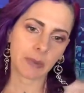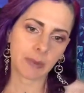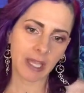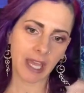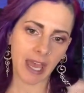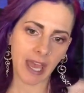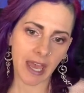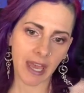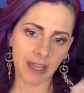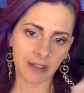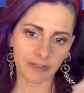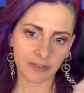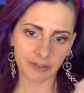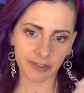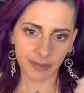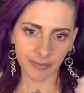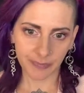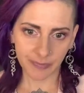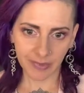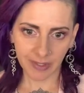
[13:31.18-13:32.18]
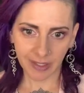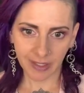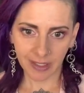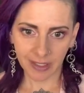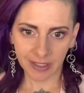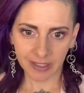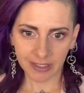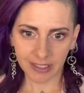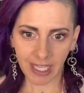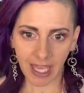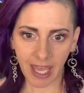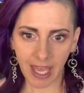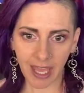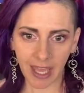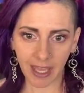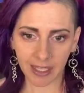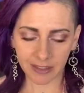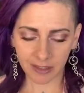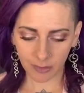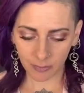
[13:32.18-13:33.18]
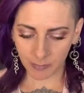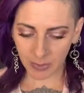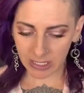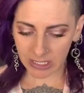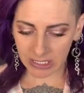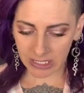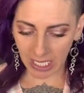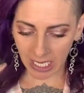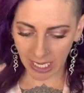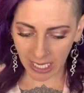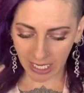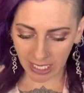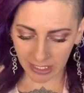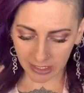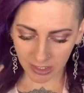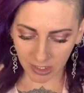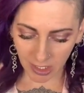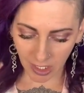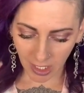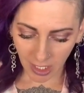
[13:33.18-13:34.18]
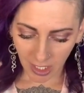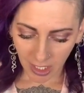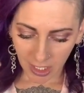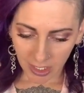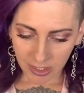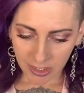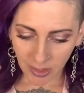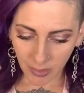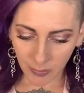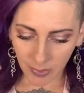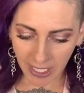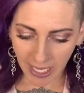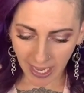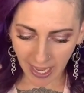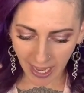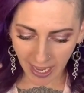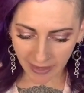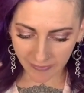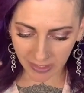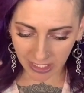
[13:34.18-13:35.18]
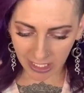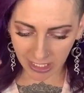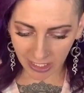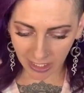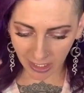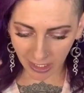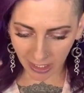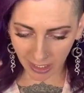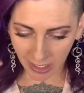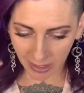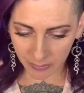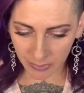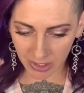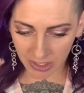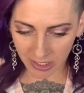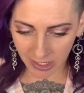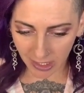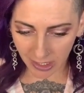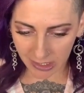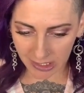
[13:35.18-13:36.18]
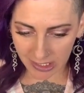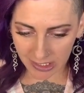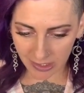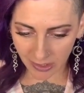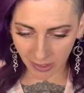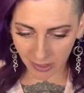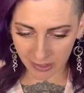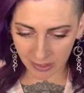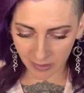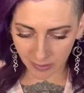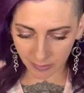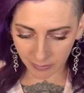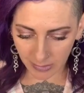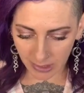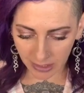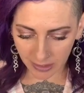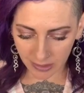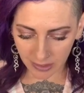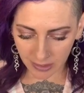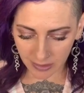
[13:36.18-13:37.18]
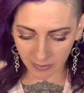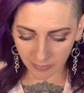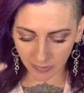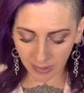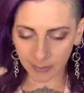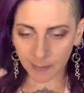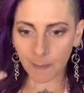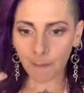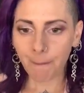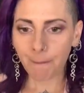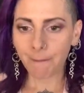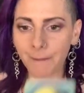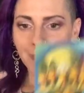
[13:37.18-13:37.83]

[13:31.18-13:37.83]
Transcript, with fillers: what do we have? Yeah, don't be attached. So we have here, I'm just looking at these cards. Oh my gosh, that's fun.